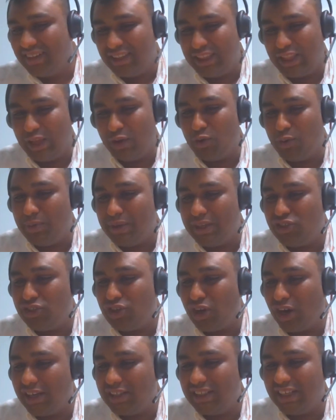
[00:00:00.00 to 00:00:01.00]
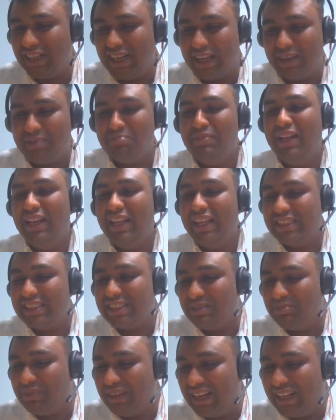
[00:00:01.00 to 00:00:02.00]
They would be charging like
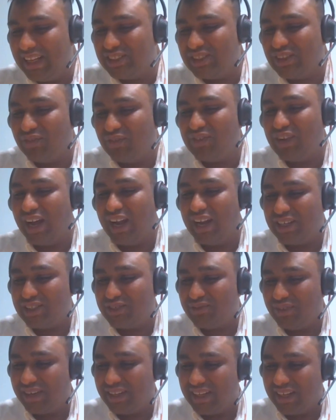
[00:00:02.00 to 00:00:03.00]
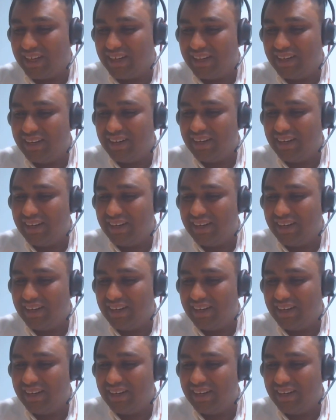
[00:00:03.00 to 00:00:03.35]
millions and millions of dollars for that.